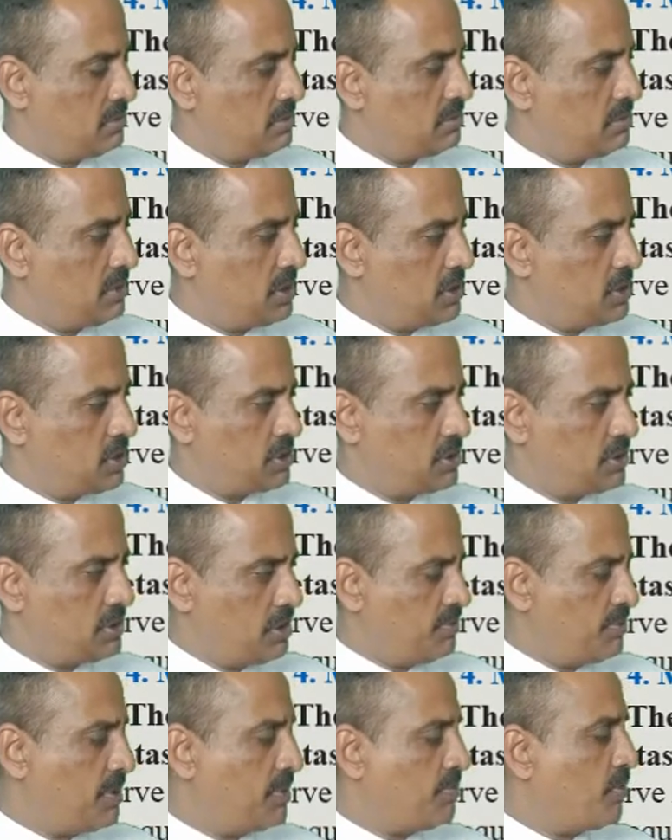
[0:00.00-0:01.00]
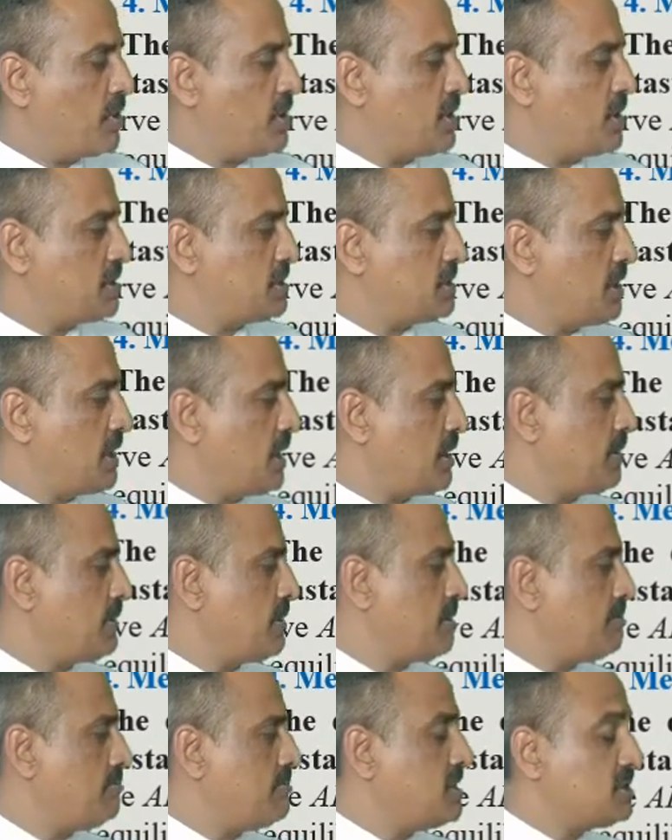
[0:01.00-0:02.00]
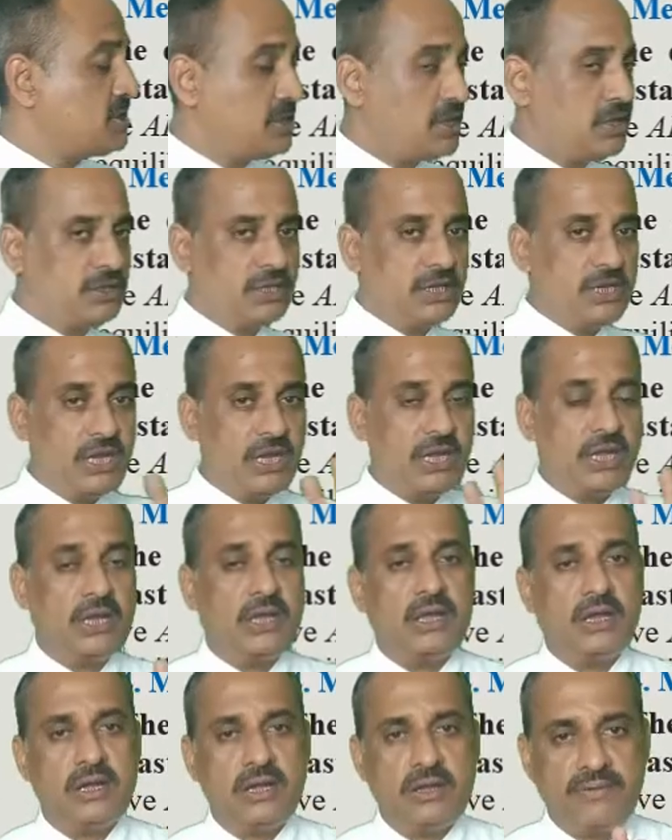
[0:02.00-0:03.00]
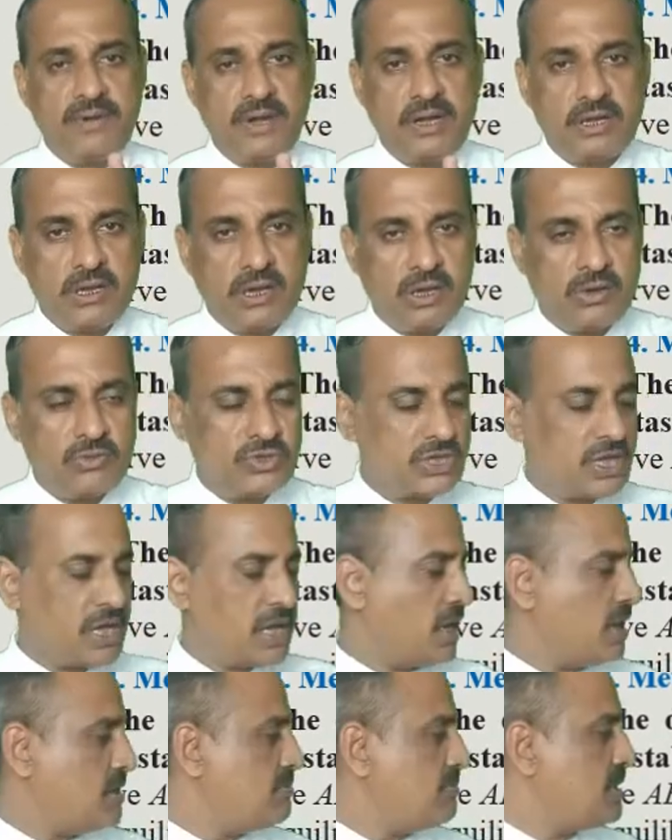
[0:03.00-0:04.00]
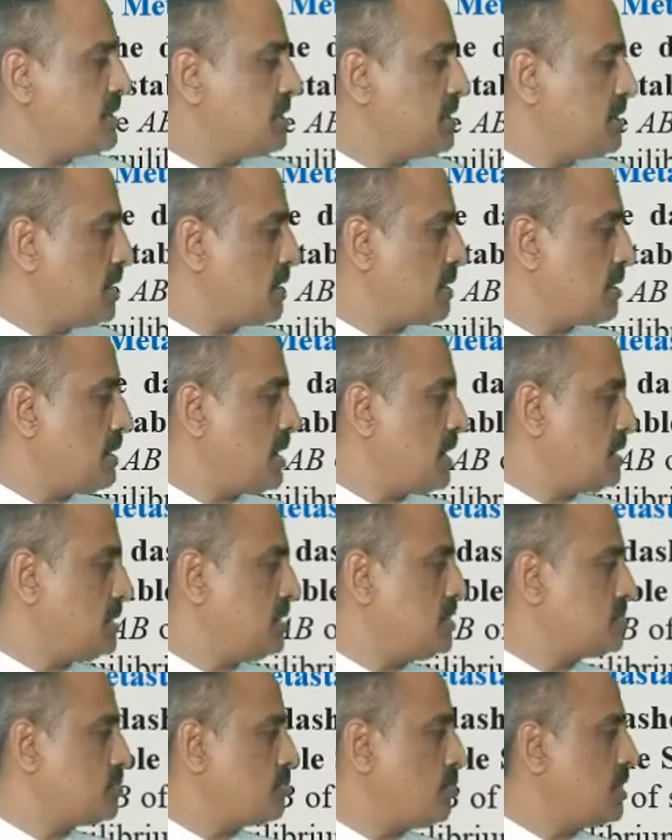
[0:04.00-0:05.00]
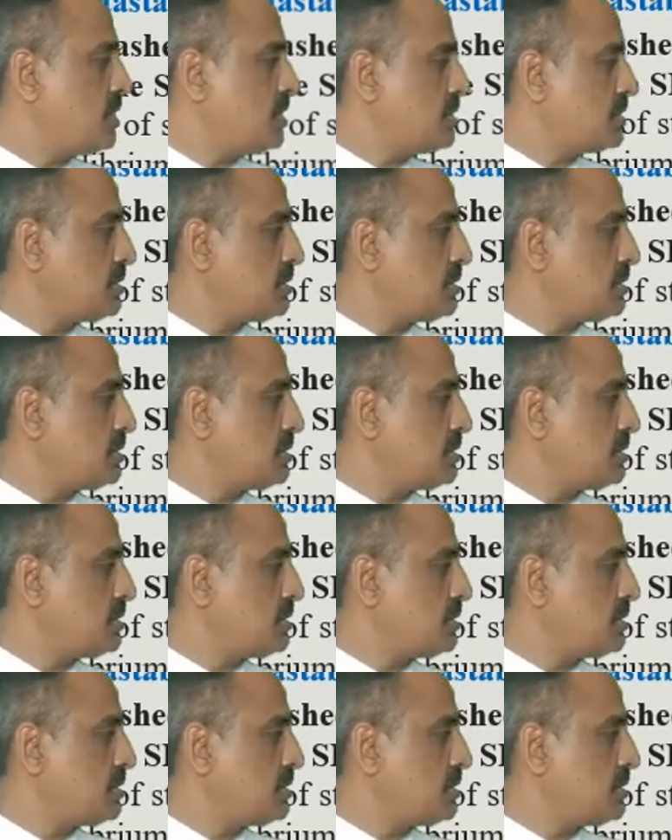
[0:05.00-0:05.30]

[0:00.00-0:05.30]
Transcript: this triple point is there, means the 3 different curves again meet here at this point